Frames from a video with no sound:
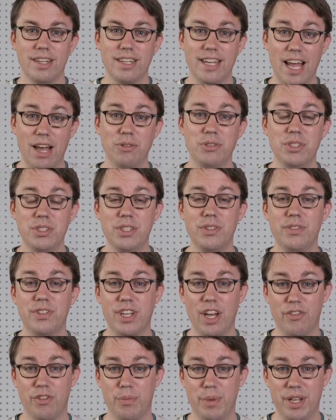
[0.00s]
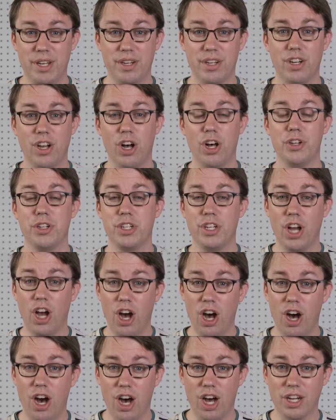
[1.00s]
Councils of Government, called
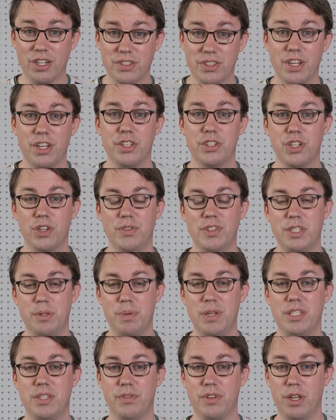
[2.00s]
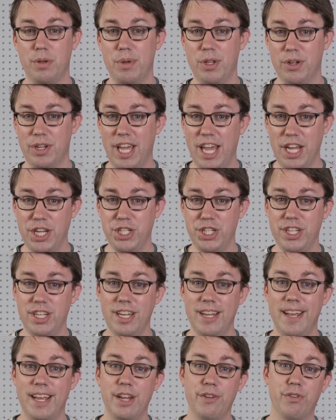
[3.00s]
COGs, serve as a place of
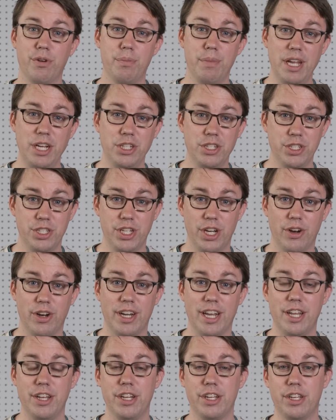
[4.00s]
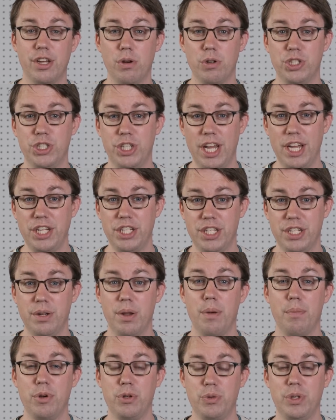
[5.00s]
communication, information sharing, and negotiation
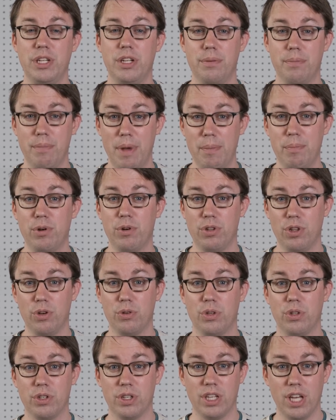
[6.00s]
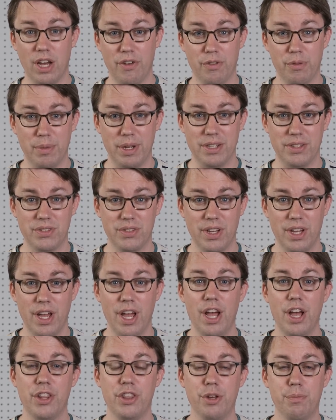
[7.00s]
between member local governments.
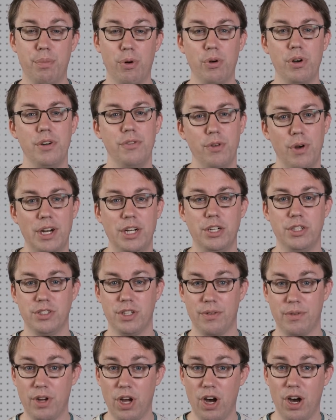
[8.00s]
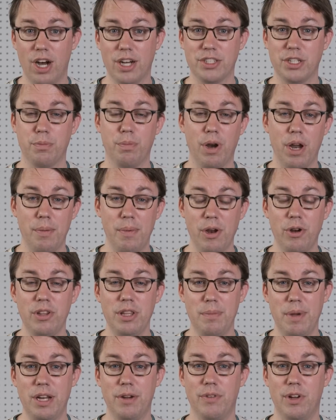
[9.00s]
The board of directors of COGs are
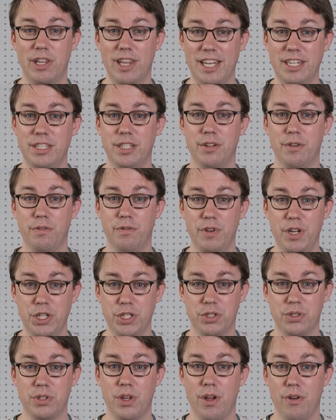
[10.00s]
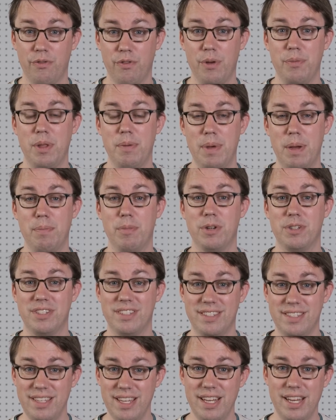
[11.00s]
primarily made of elected officials from the member
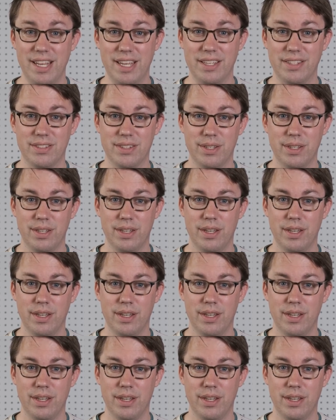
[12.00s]
cities.